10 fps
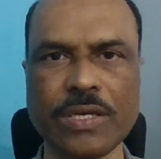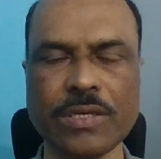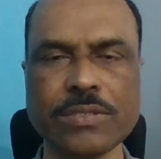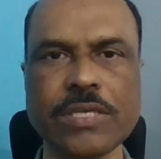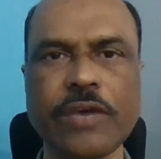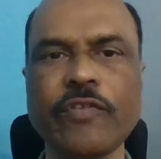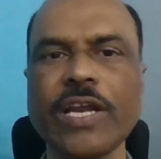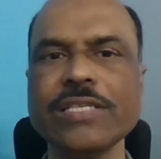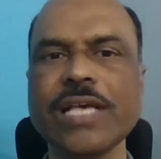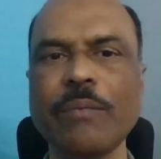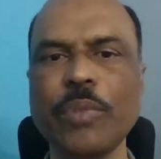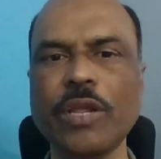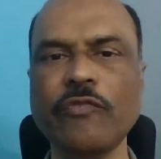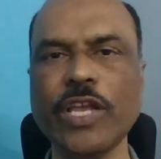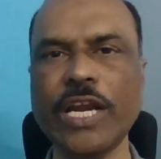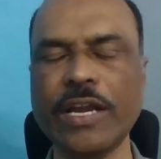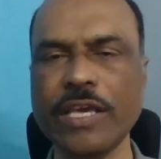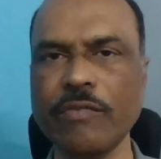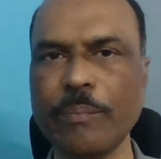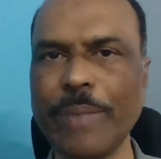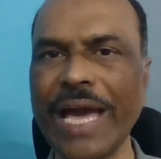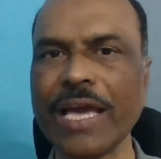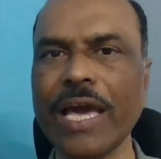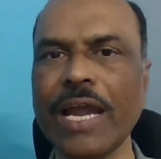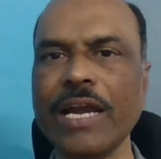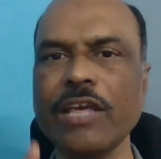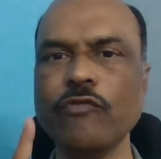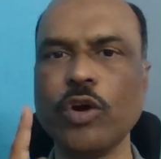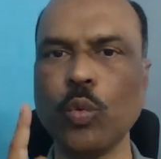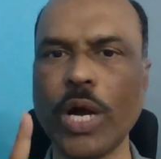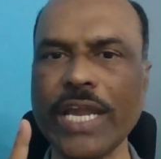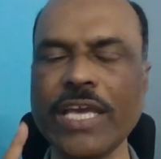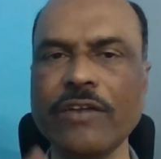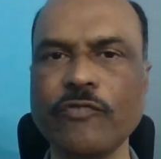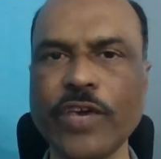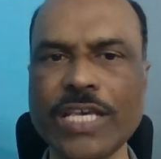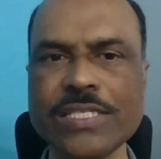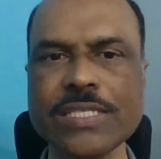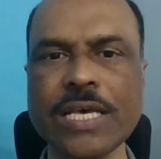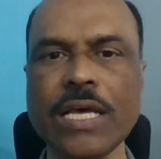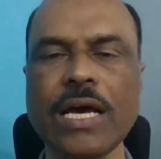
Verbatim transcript: Say for example, if you need to give a bank guarantee for 1 year fees,